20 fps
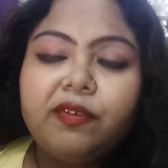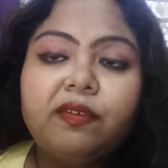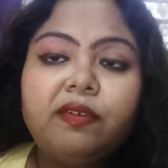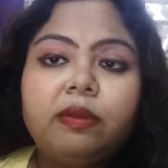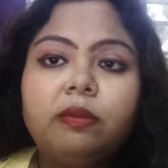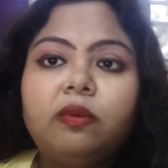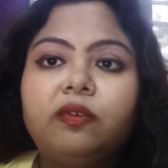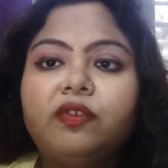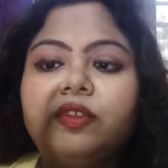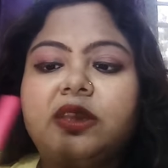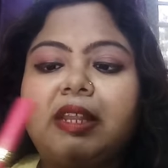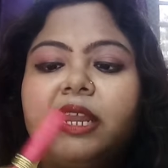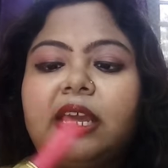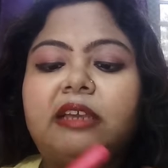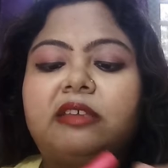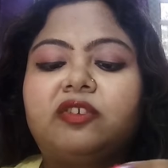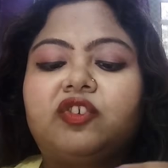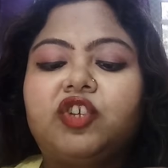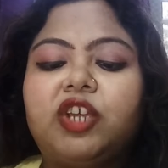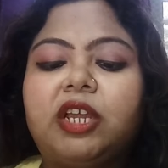We will move to the
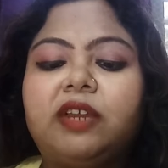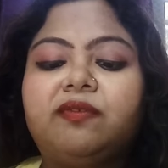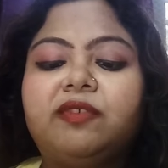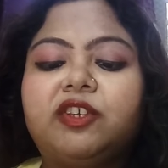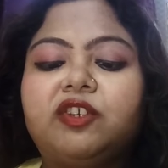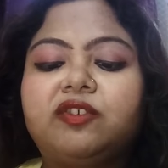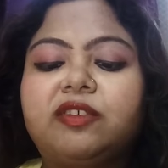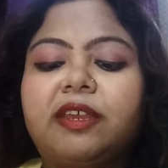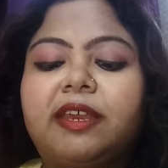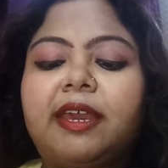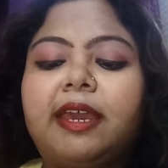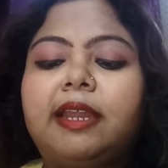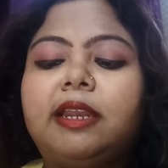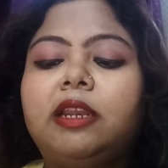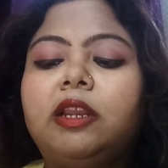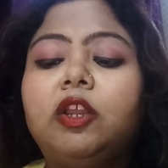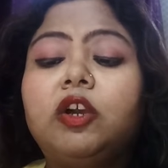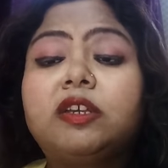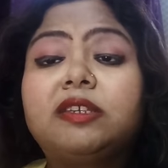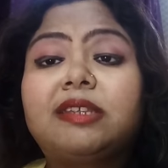next shade, which is
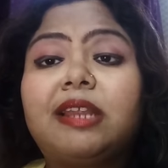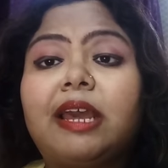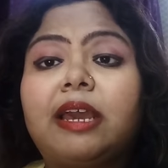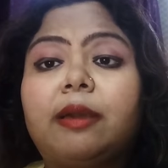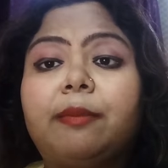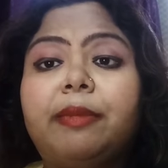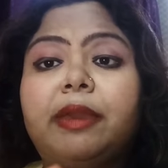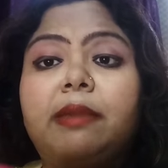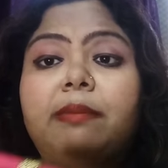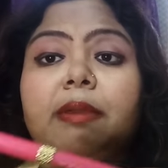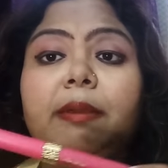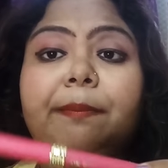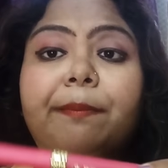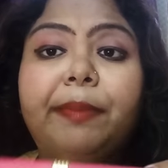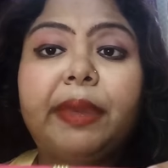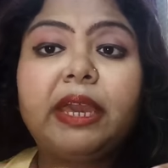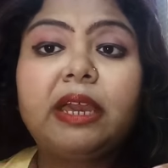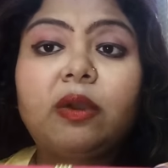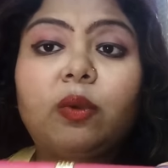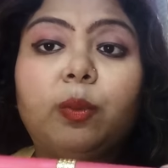again looks like a baby
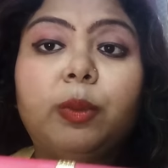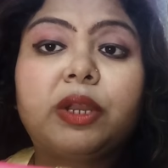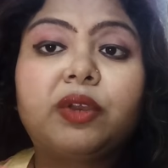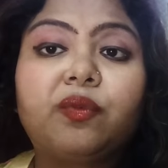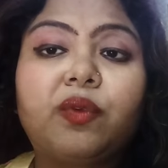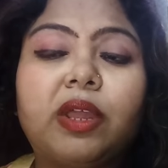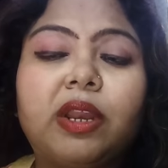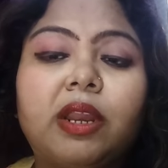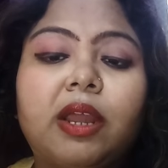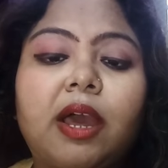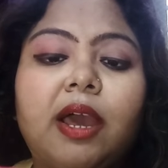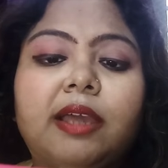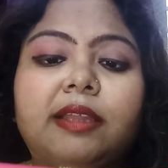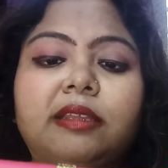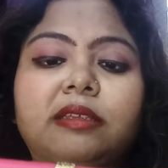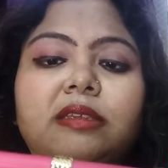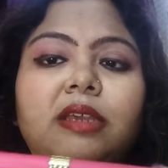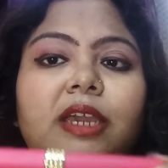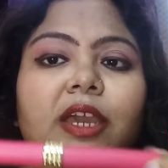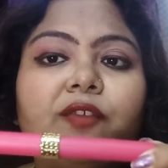pink, but when I
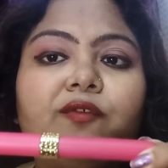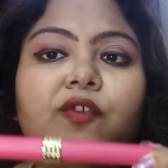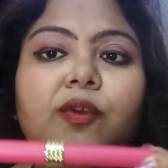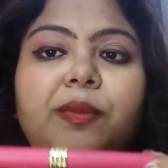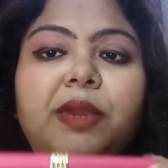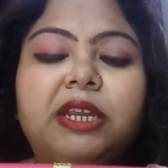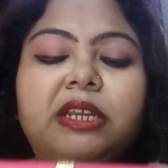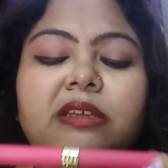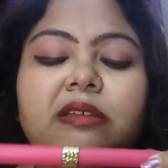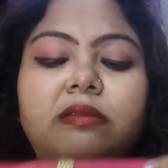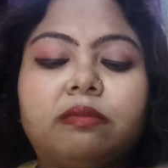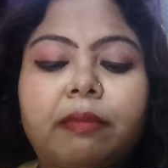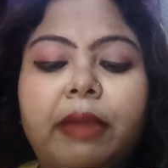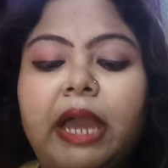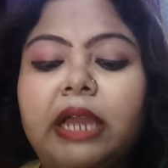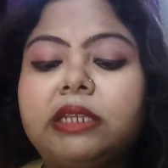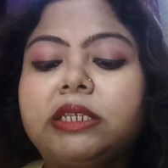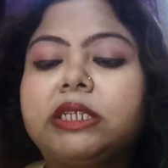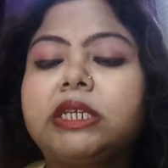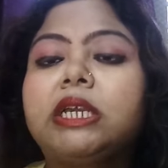this again from ADS
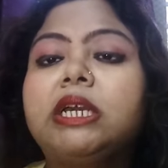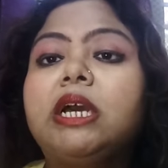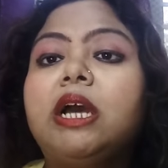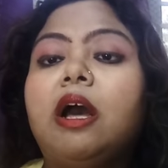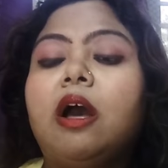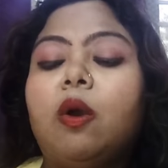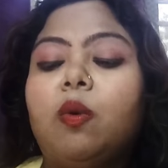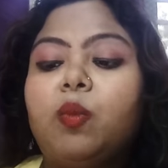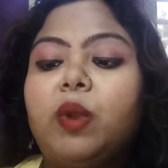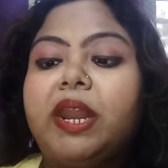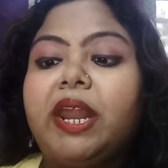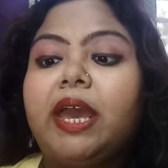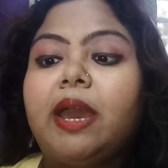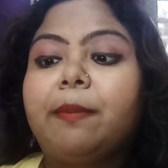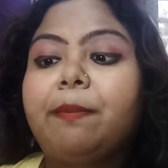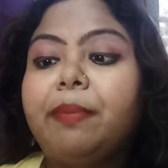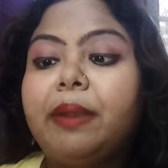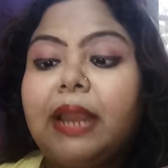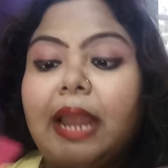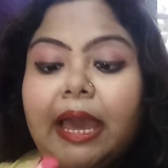matte, when I
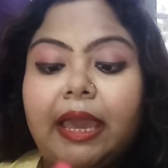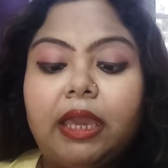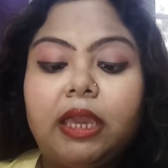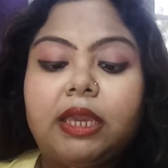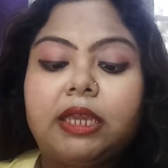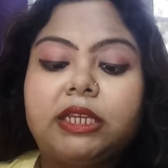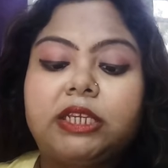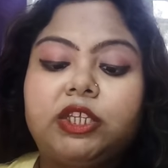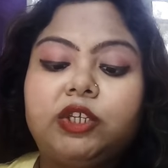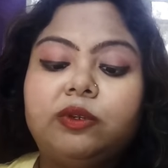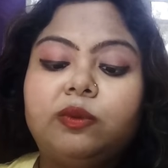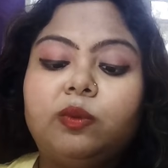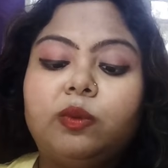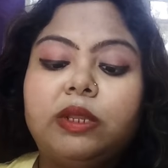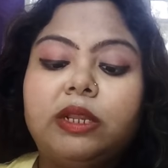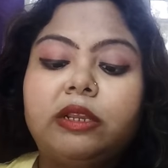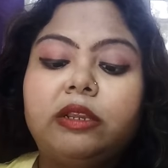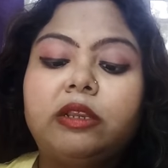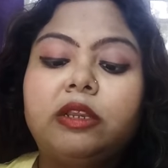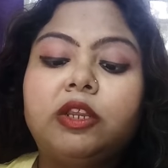apply it, you
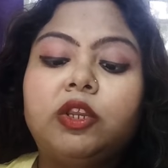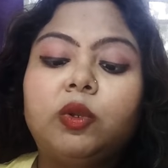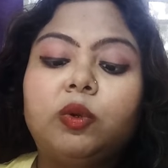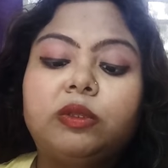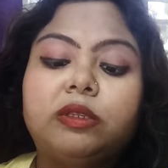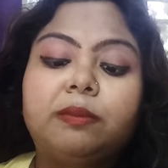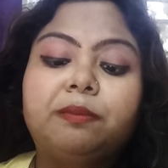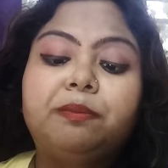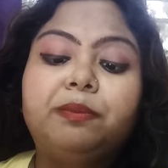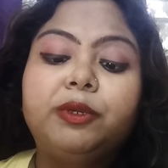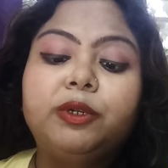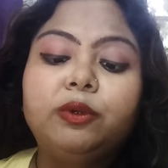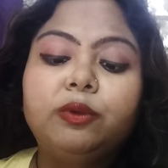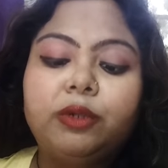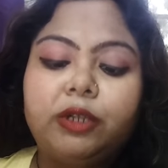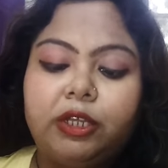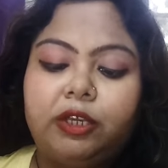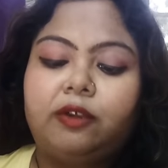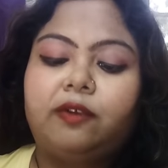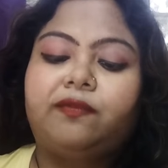will know the
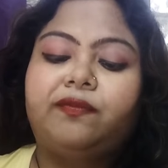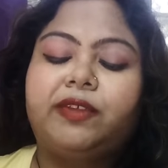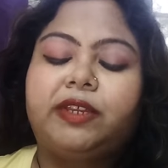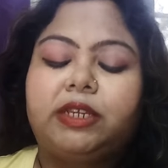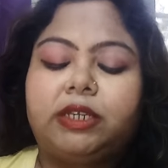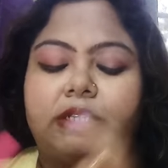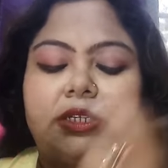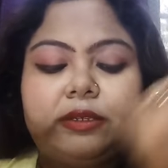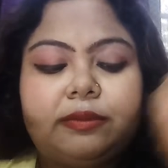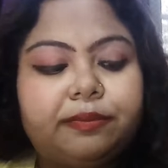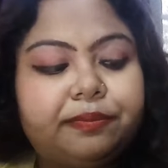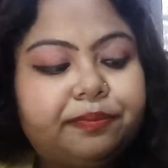beauty of it.